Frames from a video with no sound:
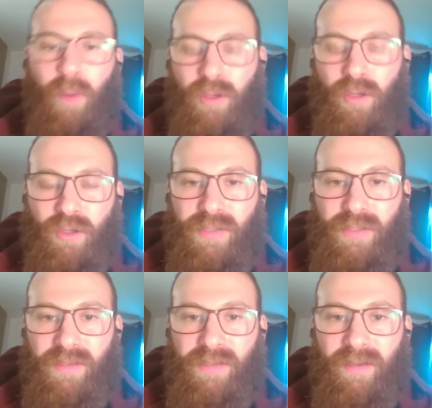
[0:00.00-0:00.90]

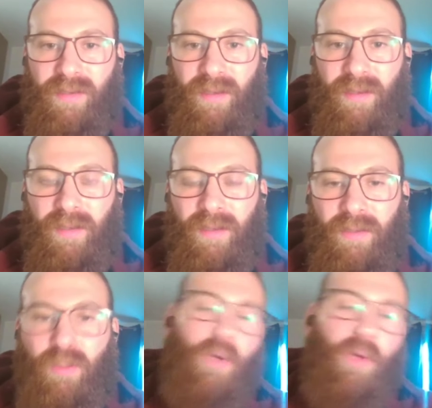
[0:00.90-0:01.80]
mergers
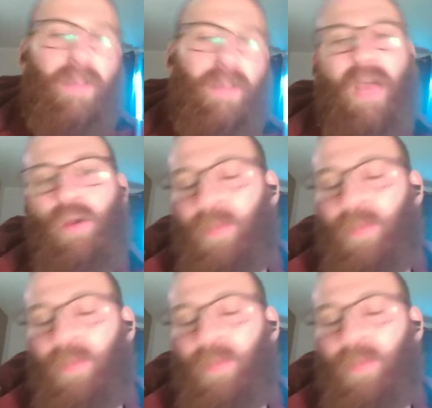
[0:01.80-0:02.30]
to show that black